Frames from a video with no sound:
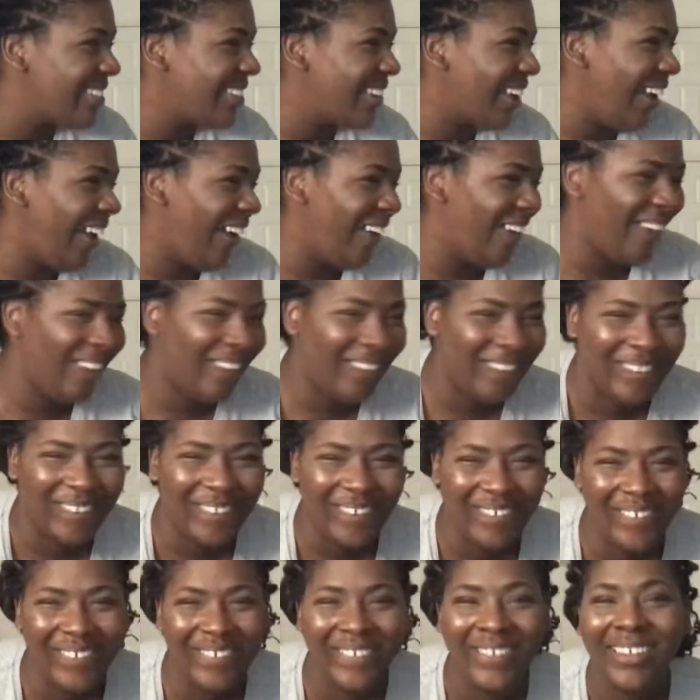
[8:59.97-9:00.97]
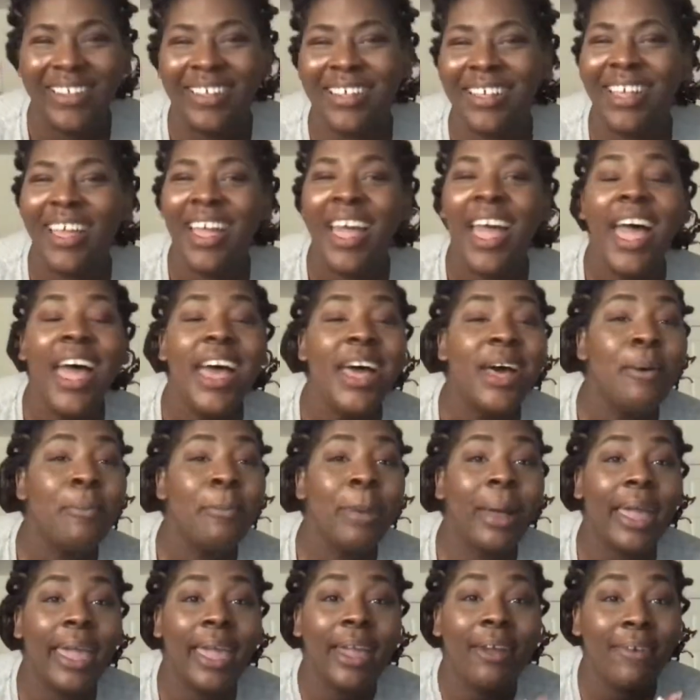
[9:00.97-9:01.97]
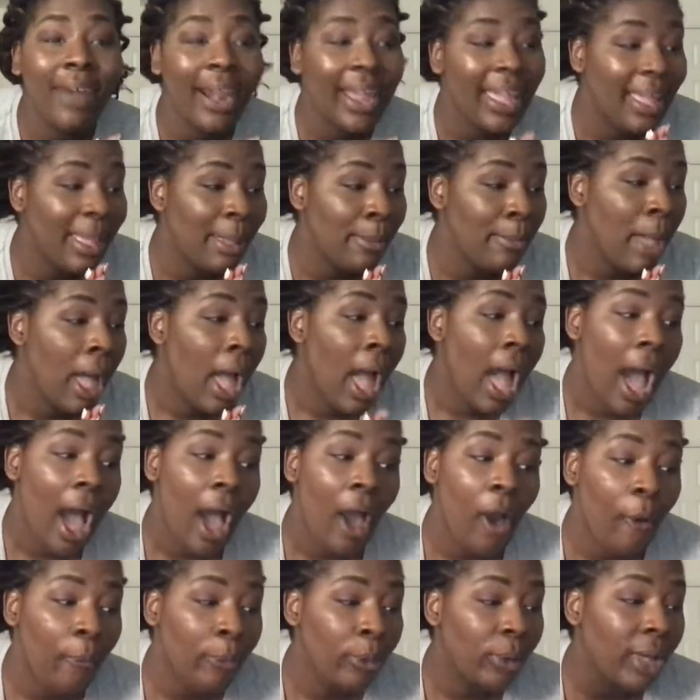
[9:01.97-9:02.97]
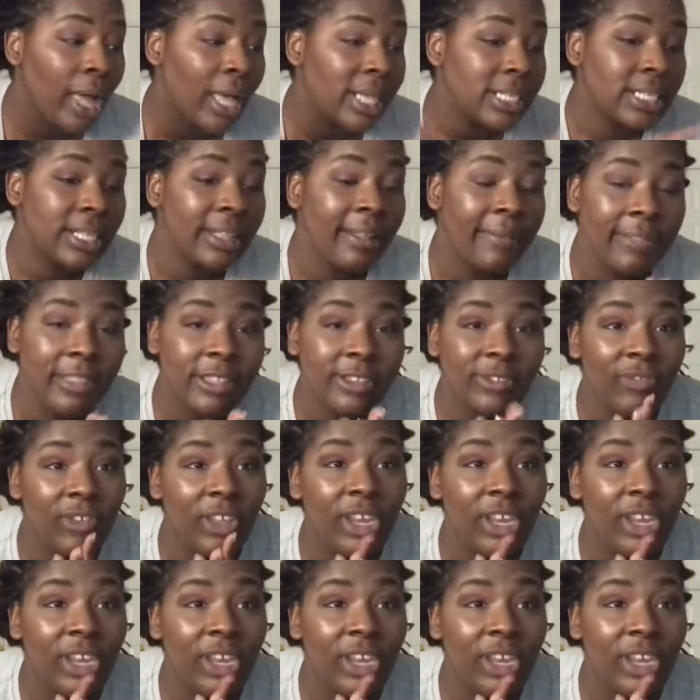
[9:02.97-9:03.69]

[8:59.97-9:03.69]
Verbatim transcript: so but here i am i hope you guys love this